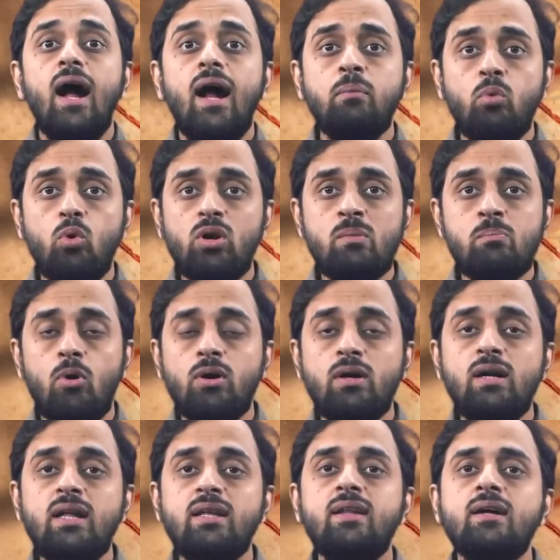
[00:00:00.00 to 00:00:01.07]
And more
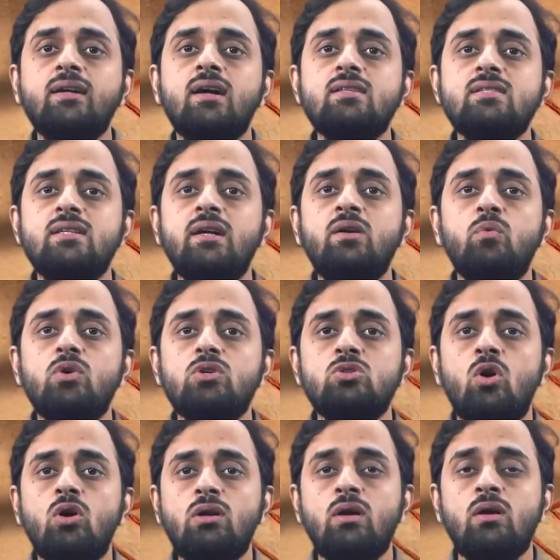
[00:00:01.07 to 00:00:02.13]
importantly, that consent was
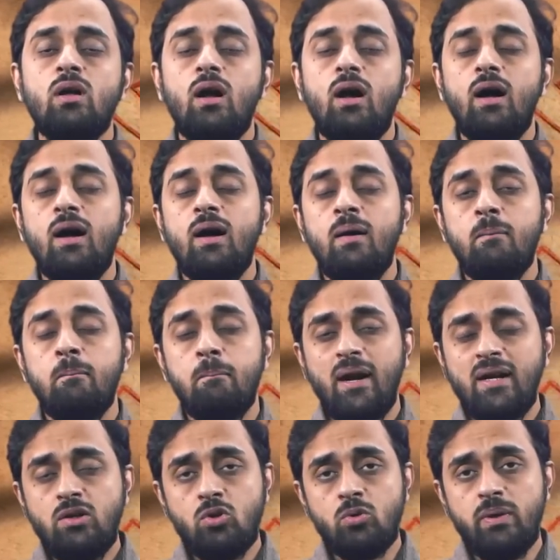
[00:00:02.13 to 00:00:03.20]
not uh,
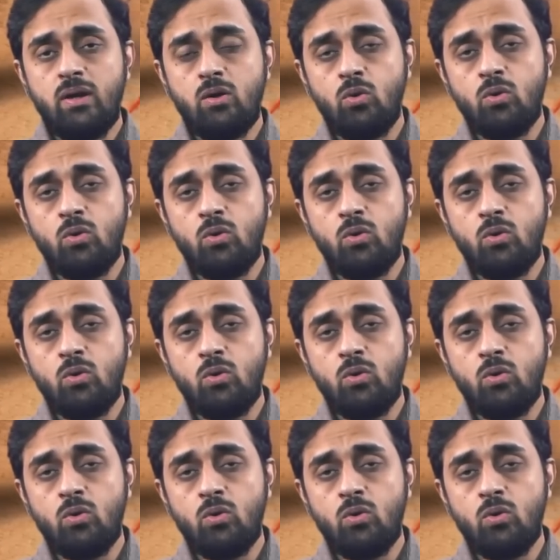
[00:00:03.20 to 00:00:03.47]
meant to be